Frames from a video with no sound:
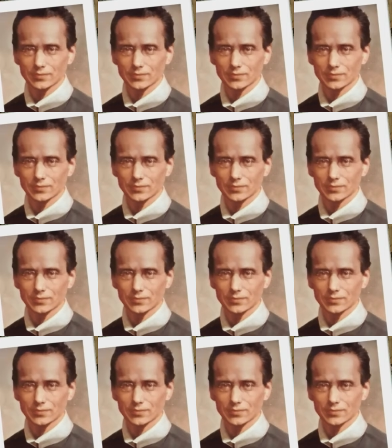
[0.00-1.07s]

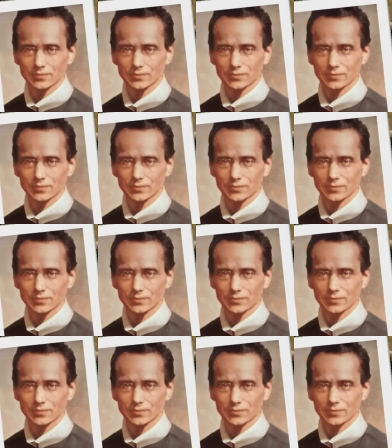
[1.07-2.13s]

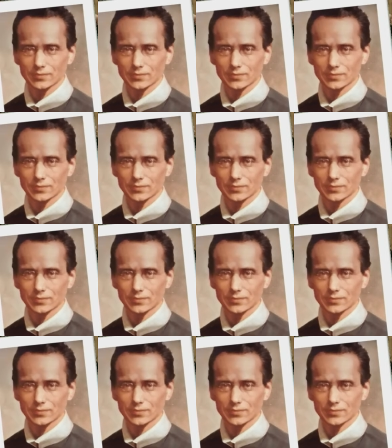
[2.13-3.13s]
(silence)